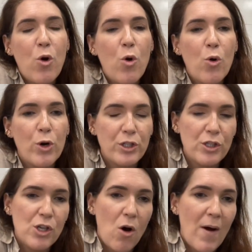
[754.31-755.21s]

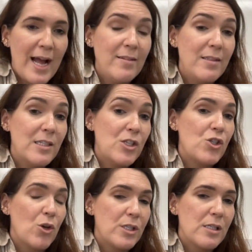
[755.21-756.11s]
cortisol and
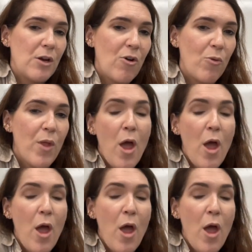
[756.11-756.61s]
testosterone